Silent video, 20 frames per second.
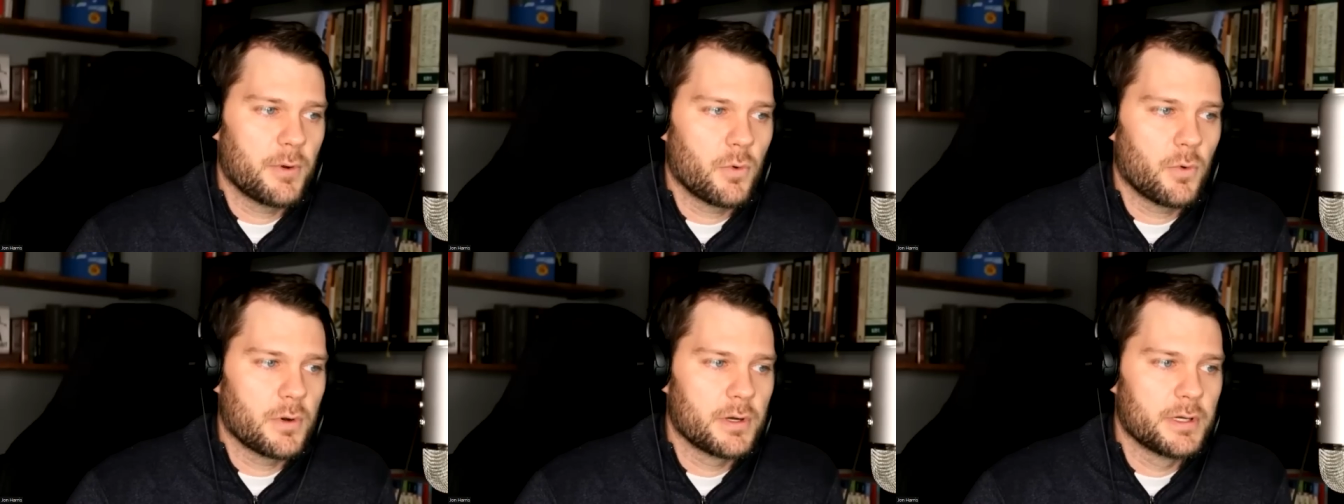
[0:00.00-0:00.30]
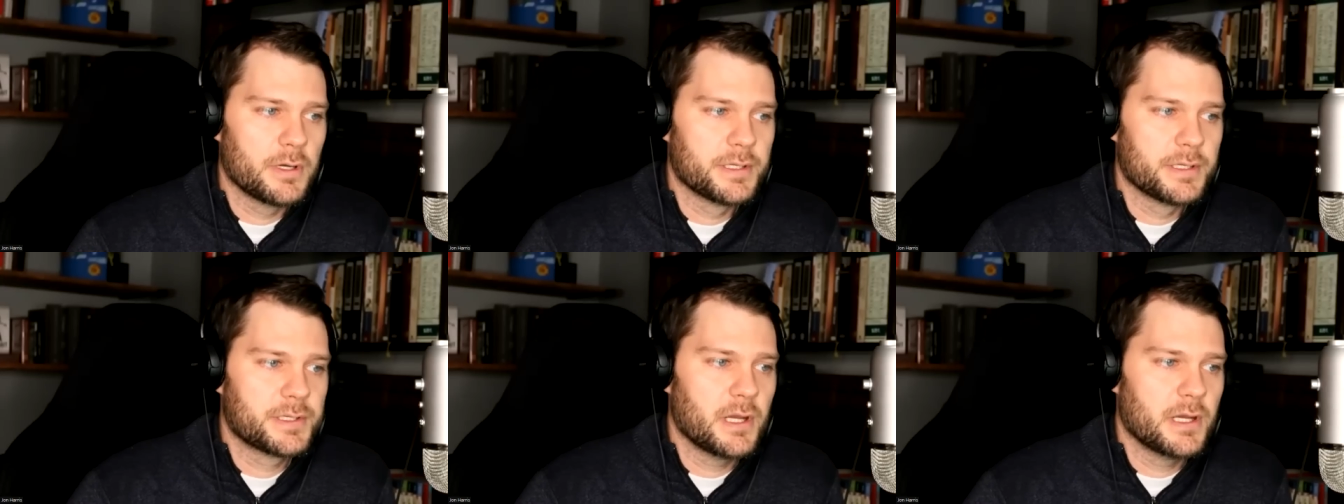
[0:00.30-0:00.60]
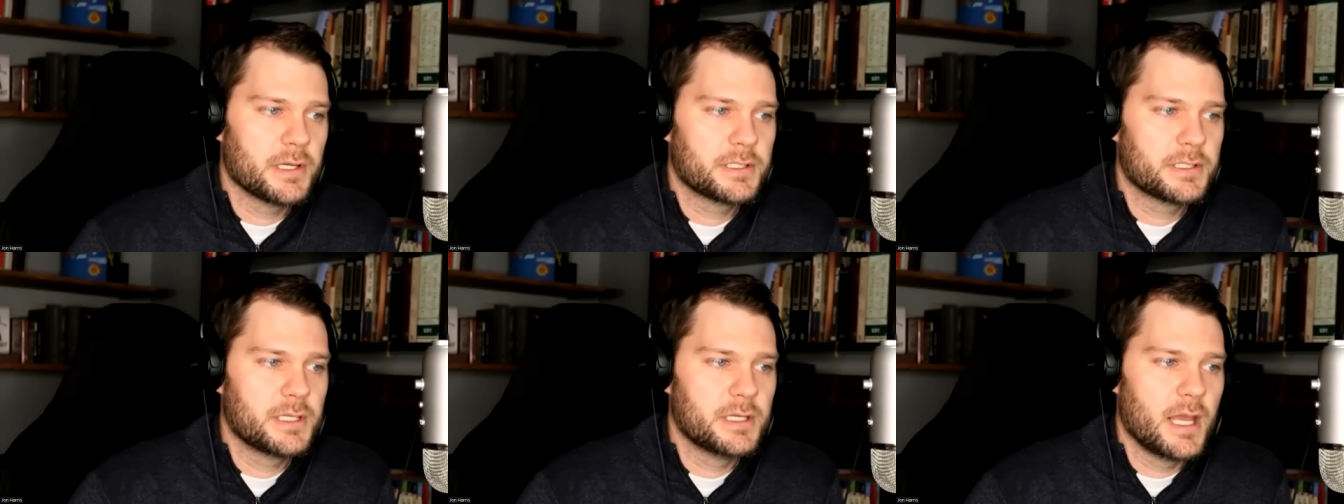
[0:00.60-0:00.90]
we're going to
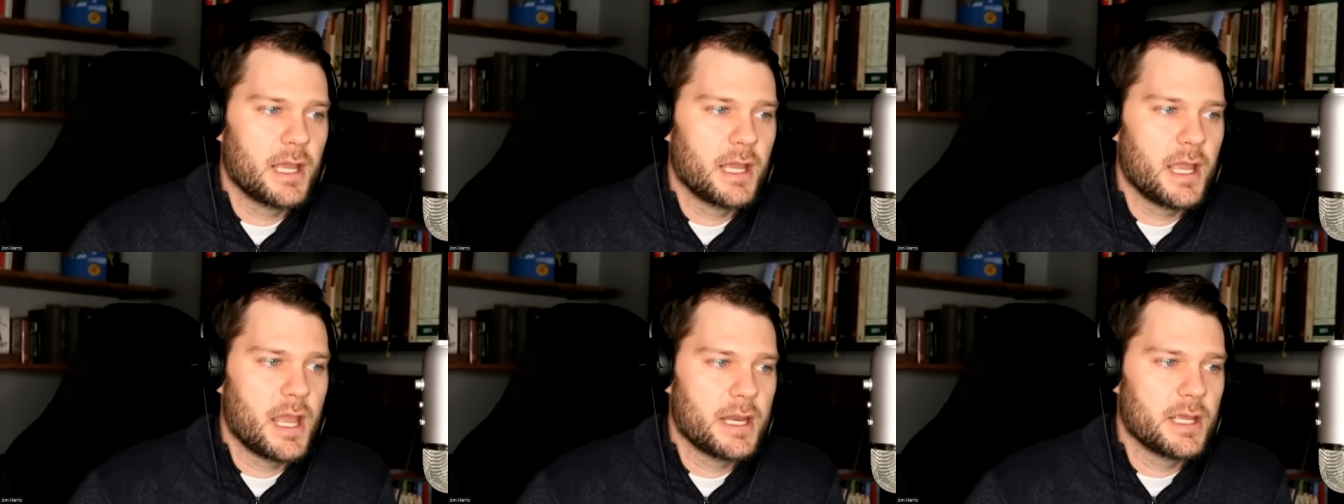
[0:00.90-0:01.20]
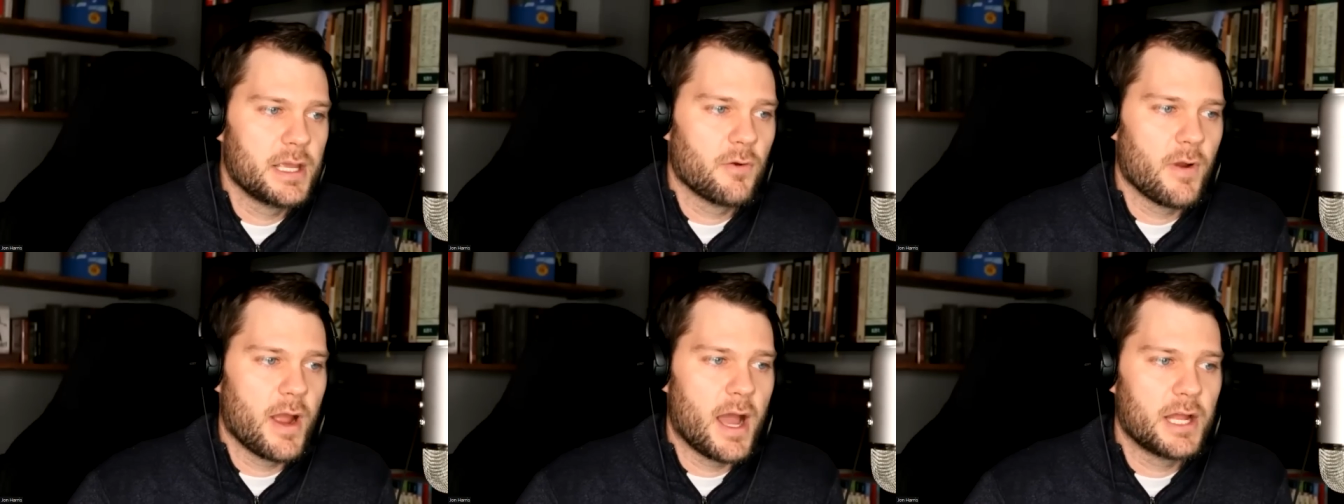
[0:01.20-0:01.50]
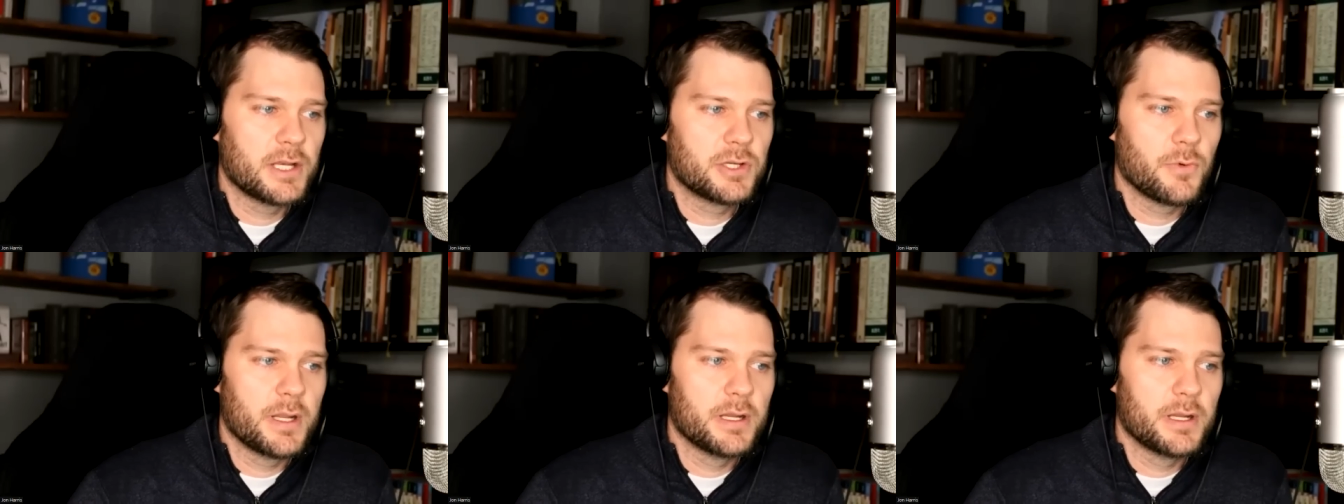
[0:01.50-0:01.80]
discuss today, and he
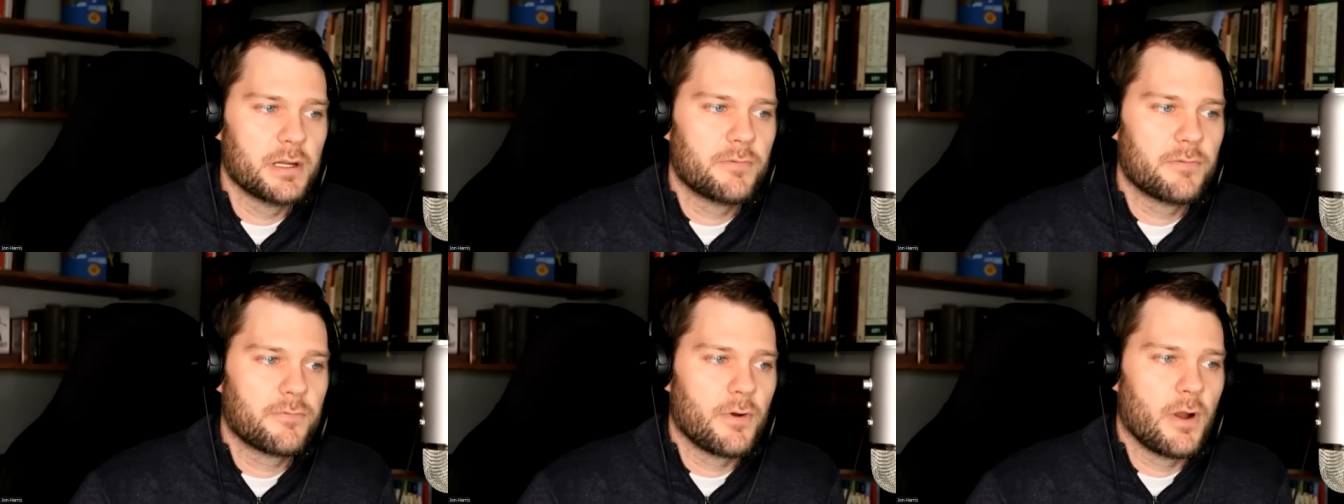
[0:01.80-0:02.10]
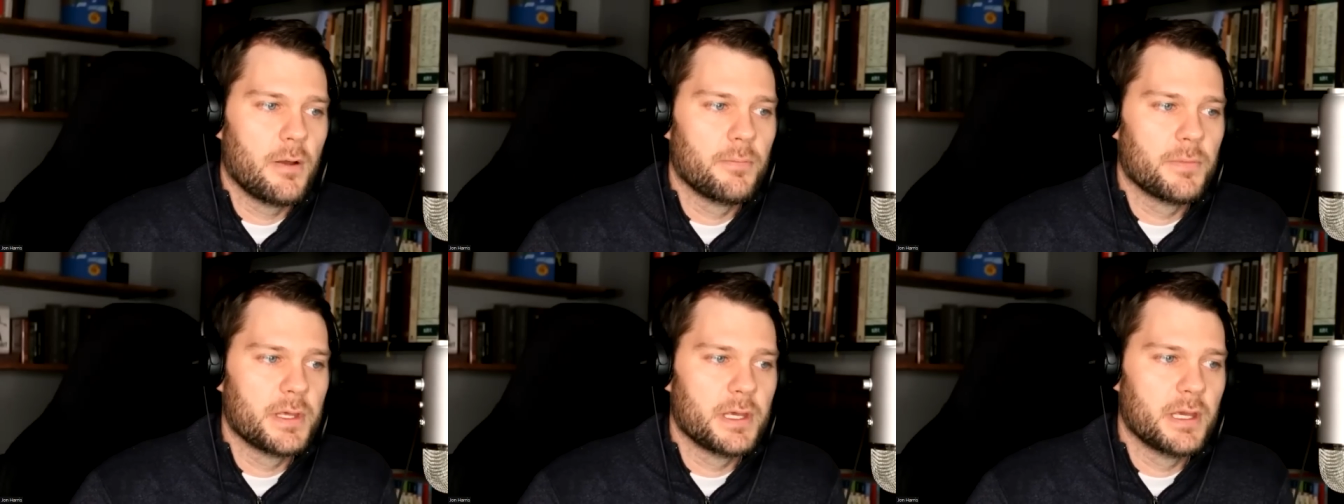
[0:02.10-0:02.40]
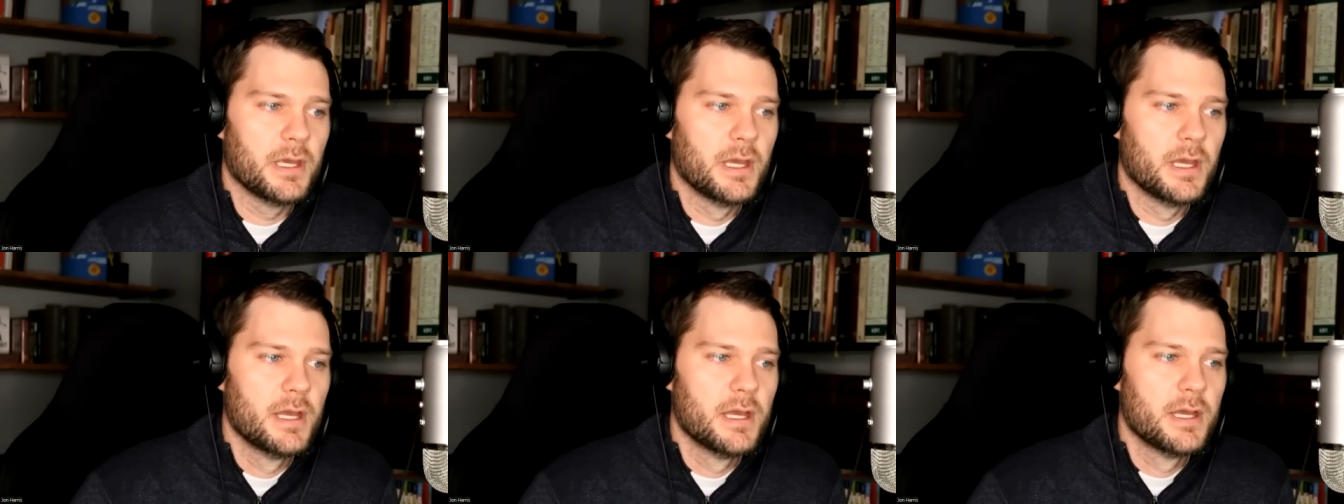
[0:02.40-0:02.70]
graduated from the